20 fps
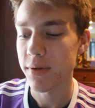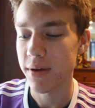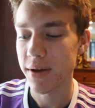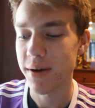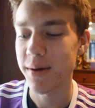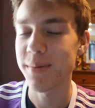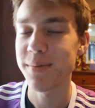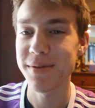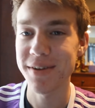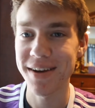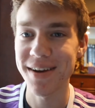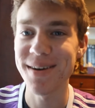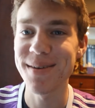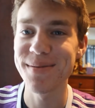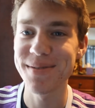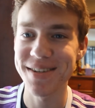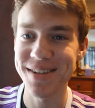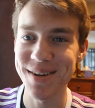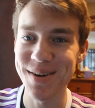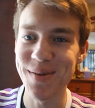Yep,
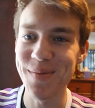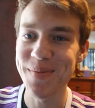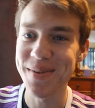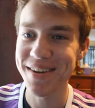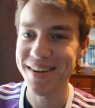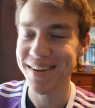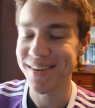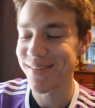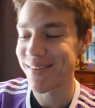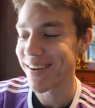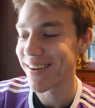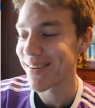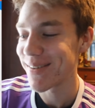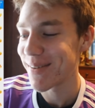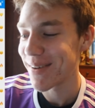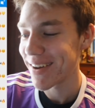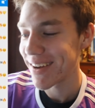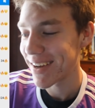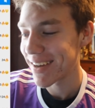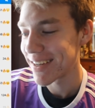yep, she opened it right
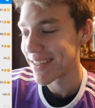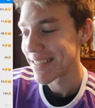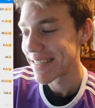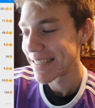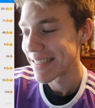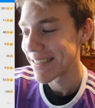away.